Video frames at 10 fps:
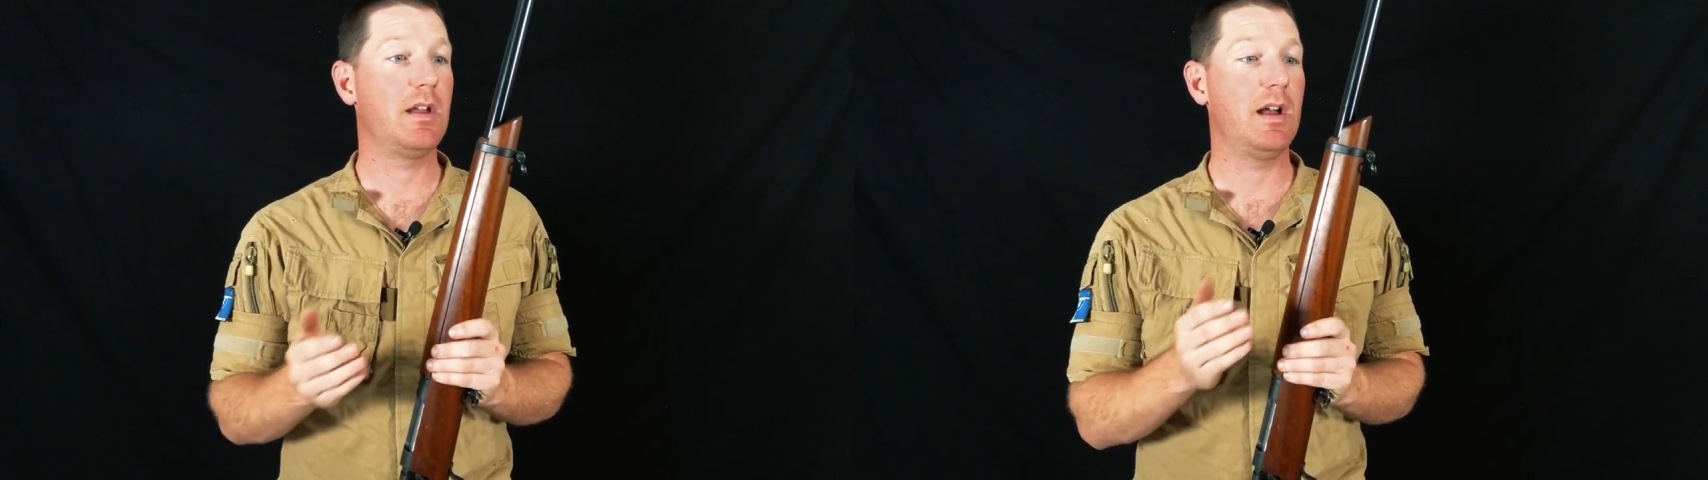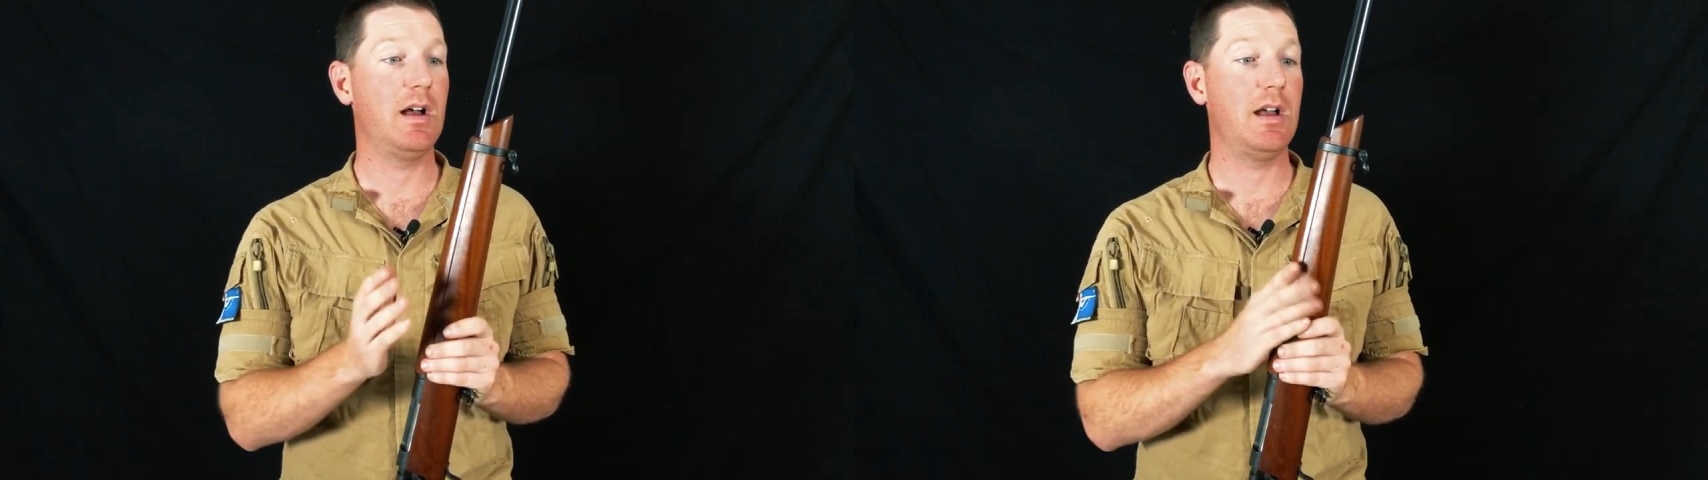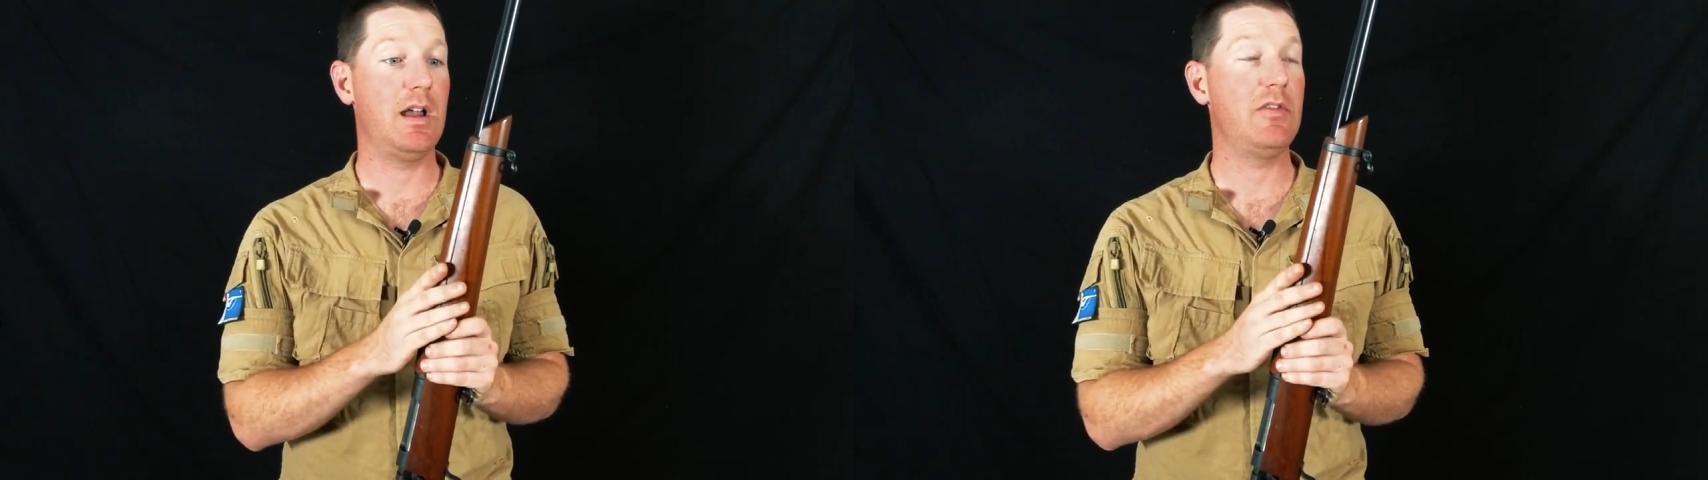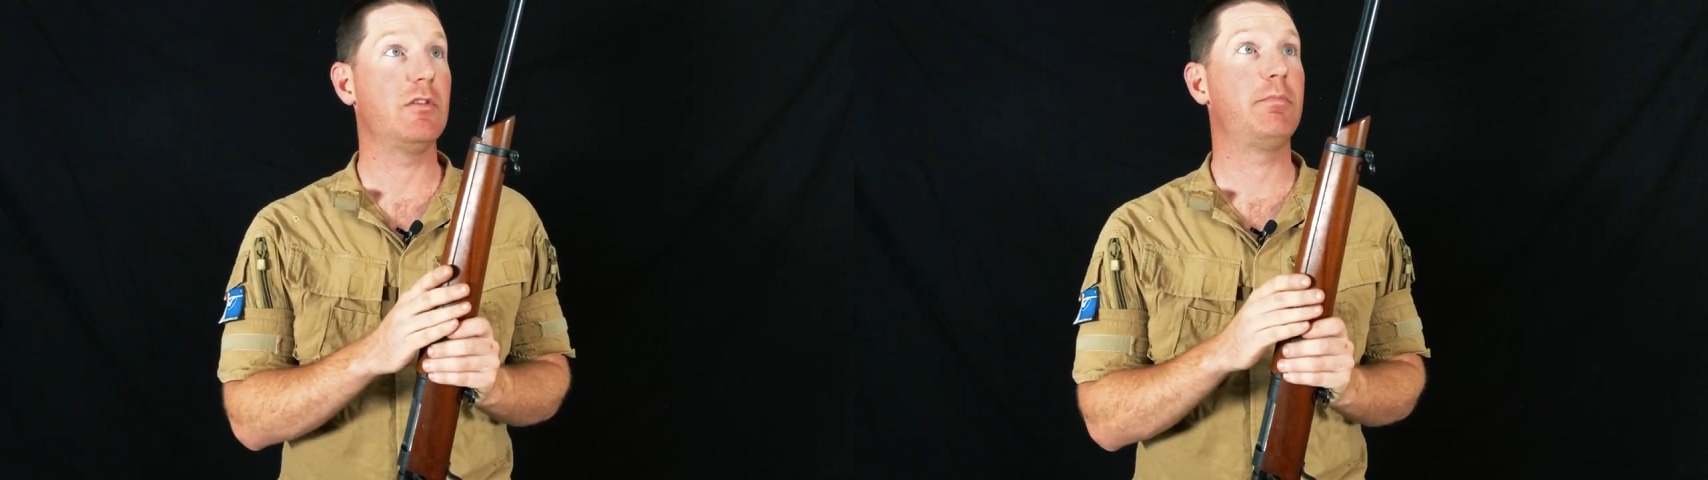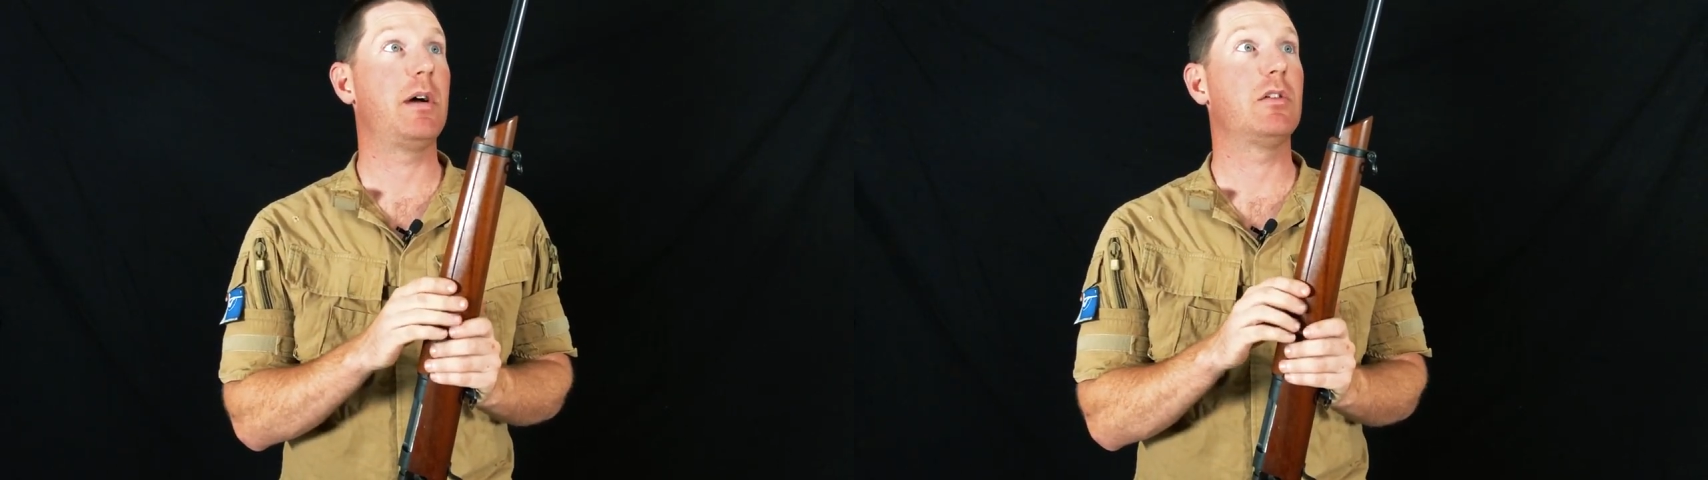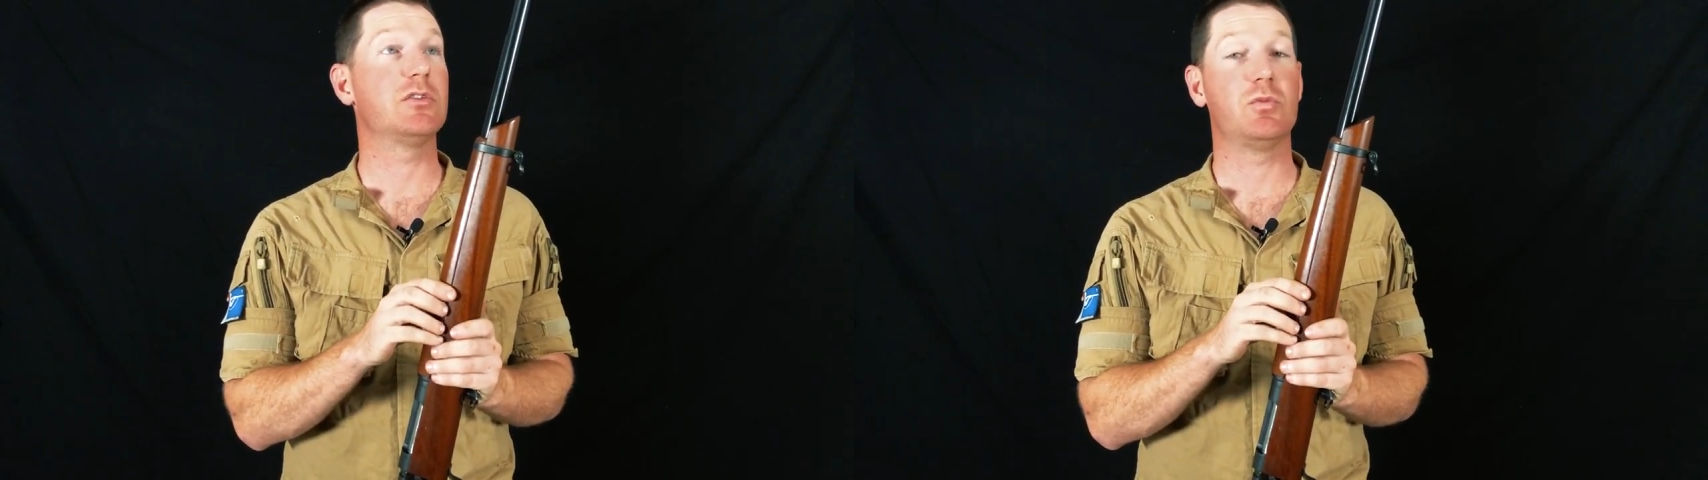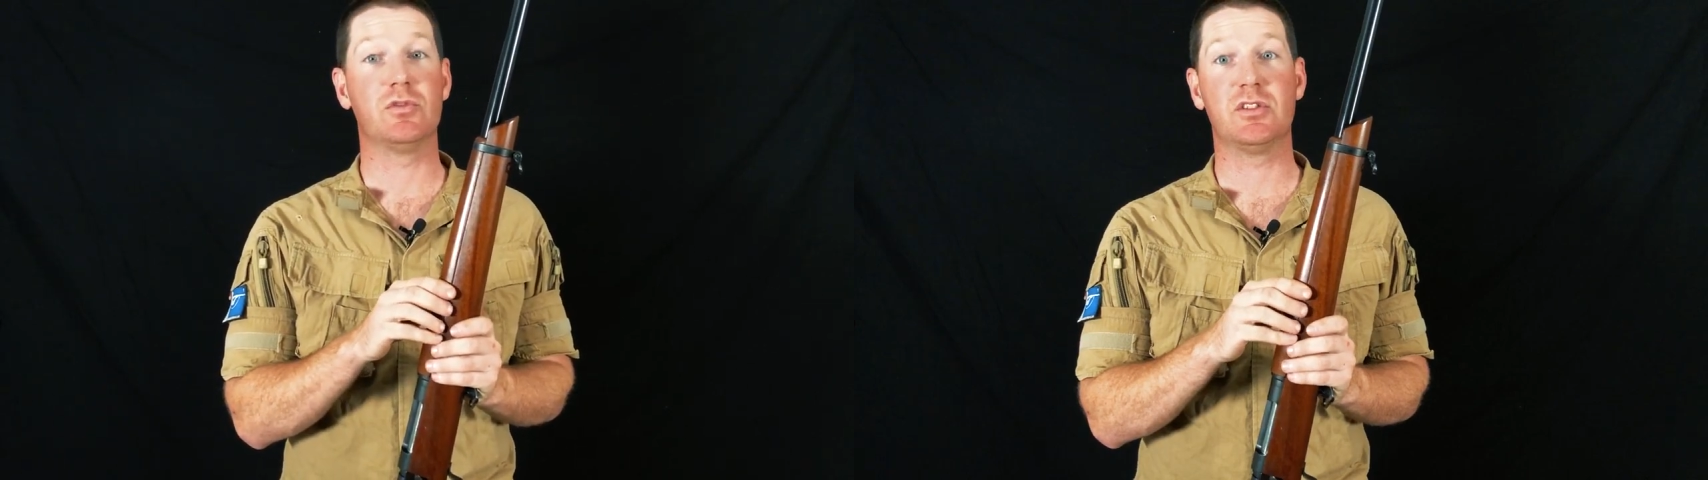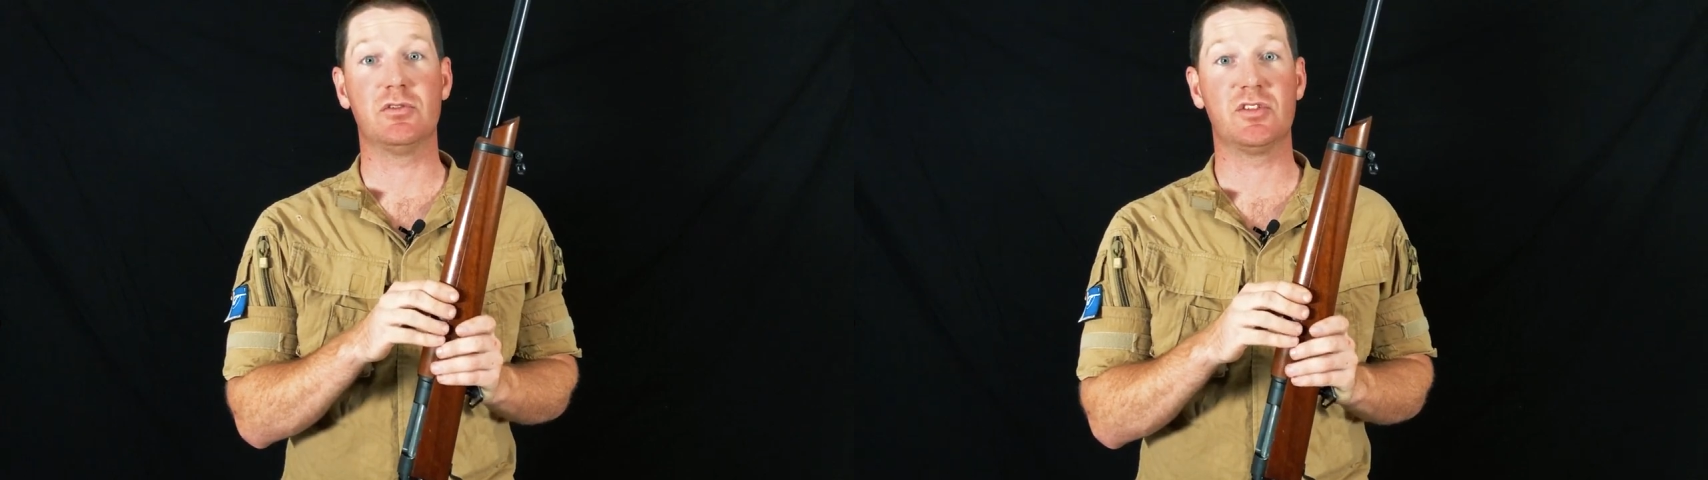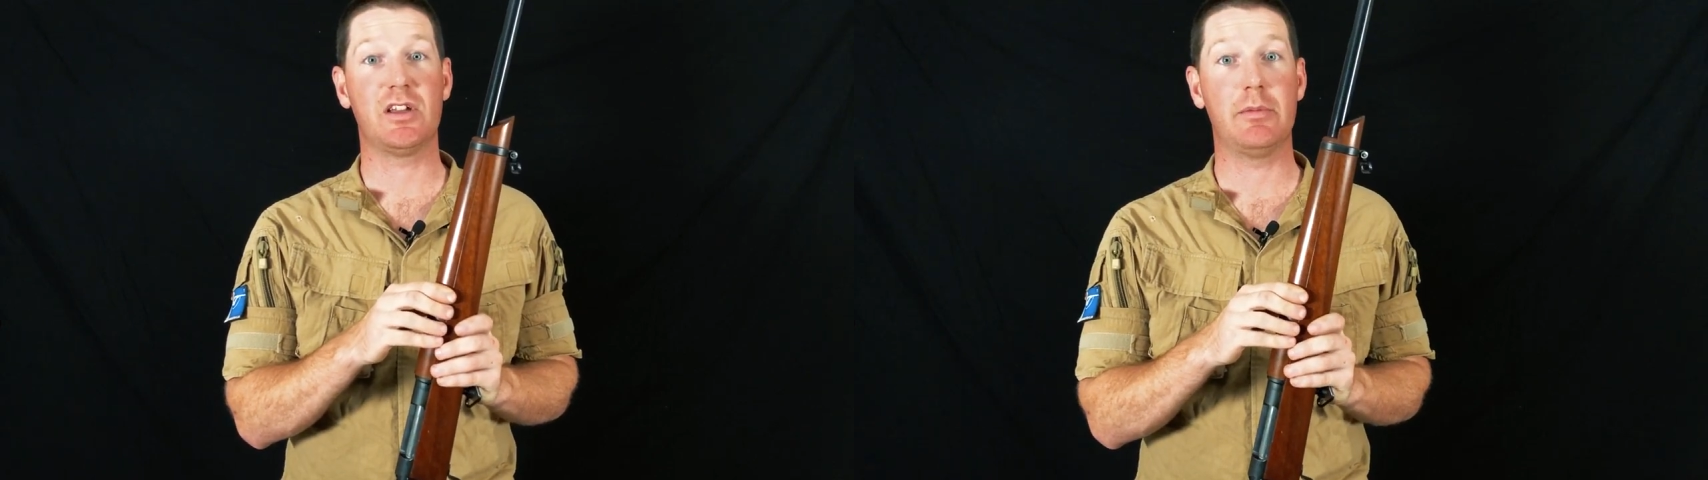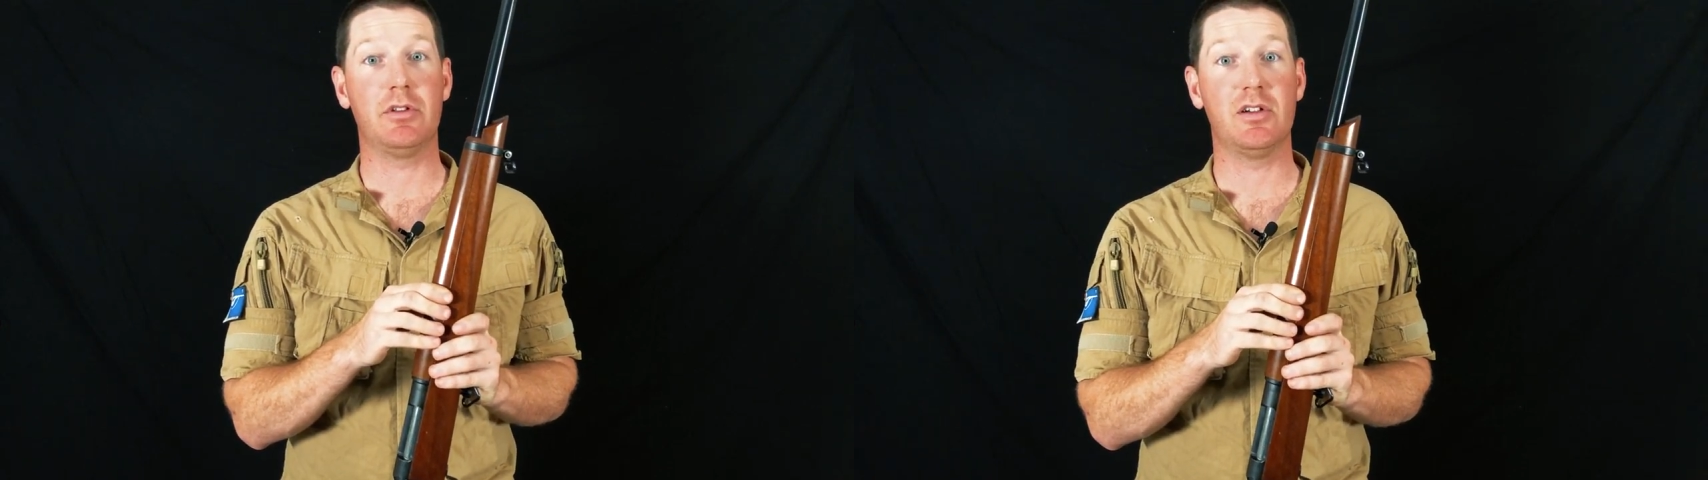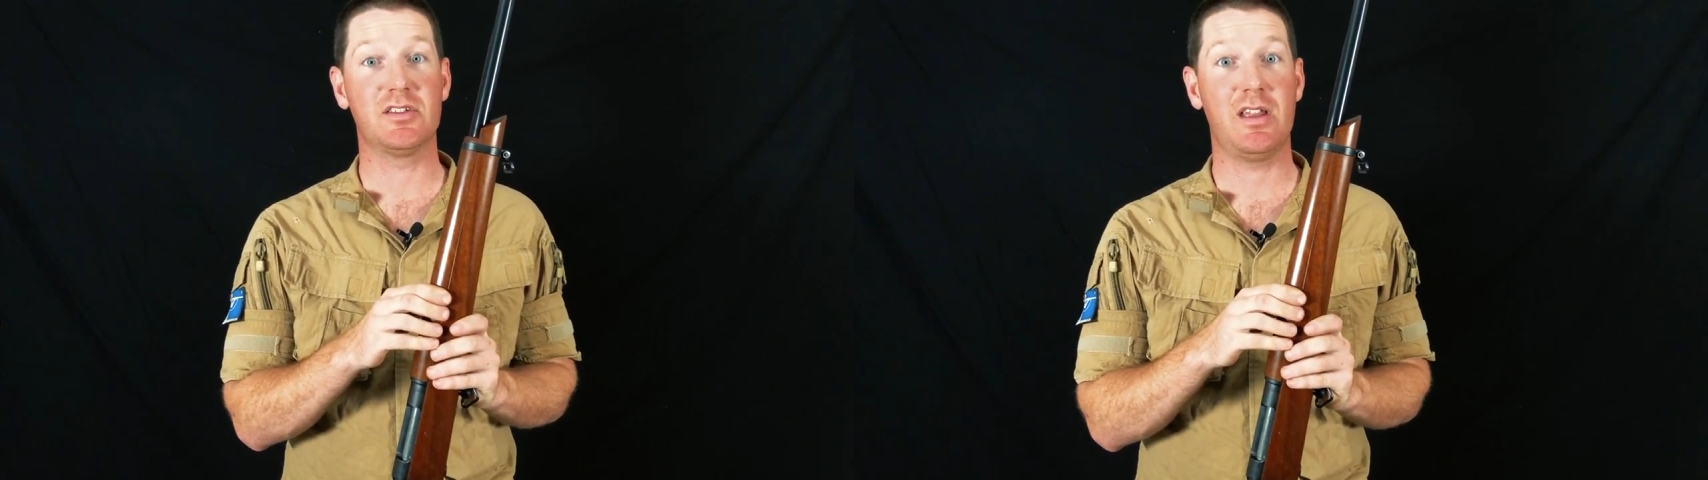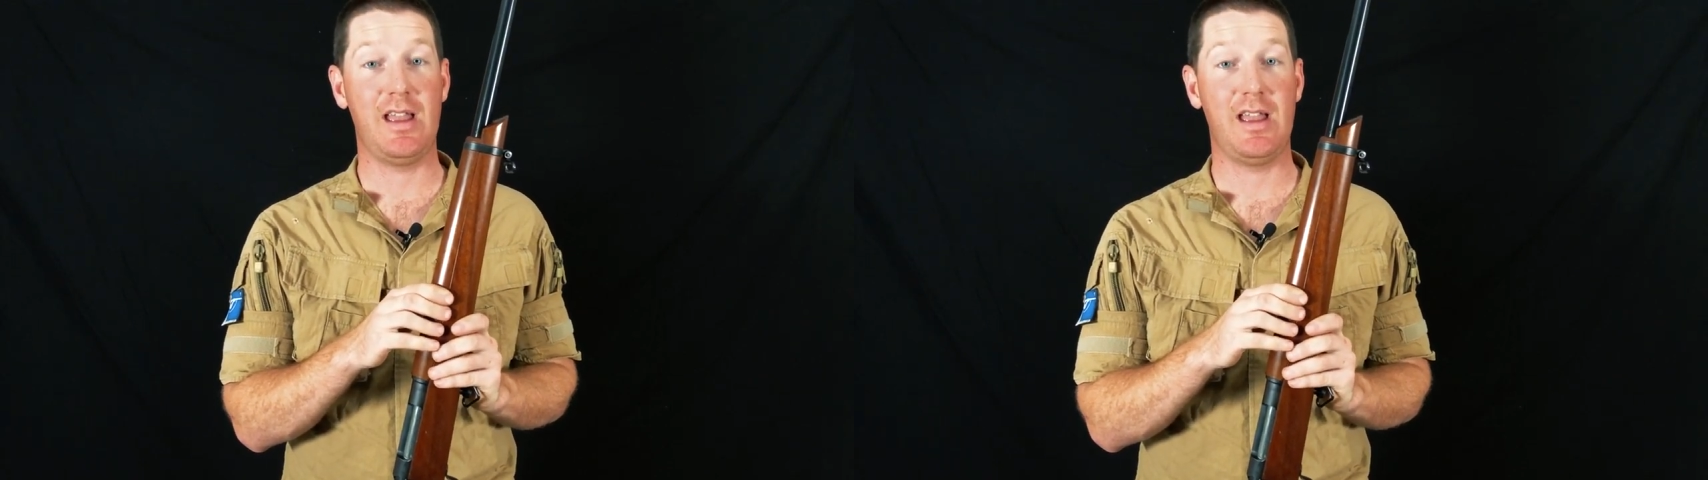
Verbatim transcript: uh, and the barrels will still stabilize.